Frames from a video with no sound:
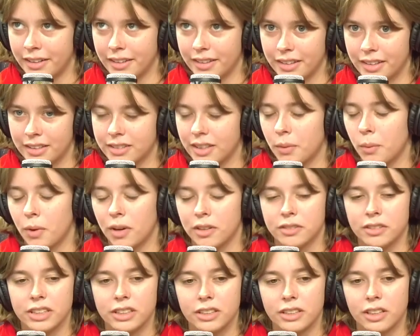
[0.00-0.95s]
because I
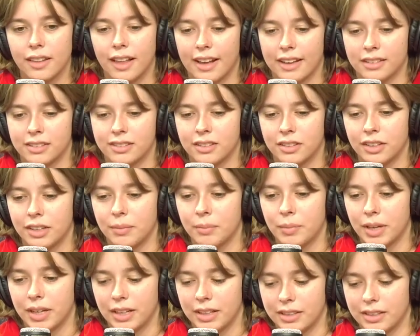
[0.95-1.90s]
watched like the last 30
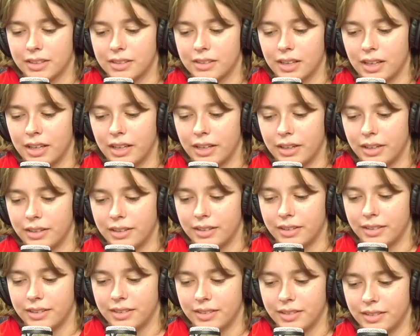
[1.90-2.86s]
minutes in
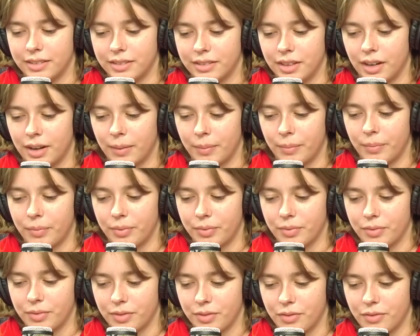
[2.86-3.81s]
um,
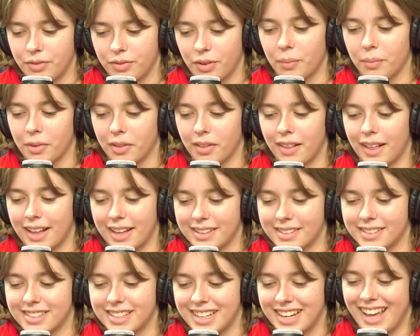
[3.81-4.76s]
film
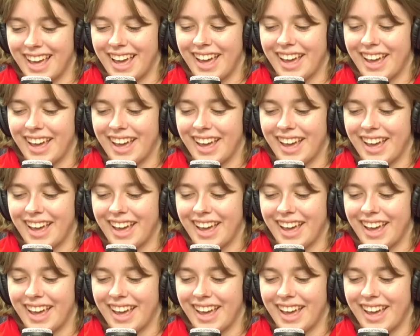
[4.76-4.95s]
class today,